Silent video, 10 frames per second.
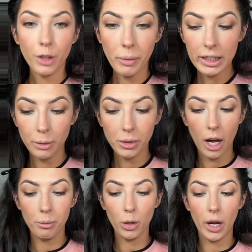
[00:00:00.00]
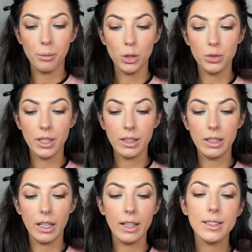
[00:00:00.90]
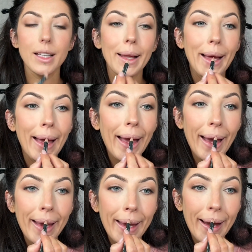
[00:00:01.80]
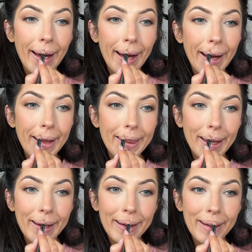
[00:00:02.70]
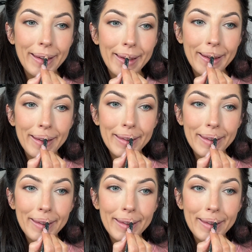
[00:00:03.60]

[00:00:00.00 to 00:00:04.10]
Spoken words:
For my lip combo, I'm using the NYX liner in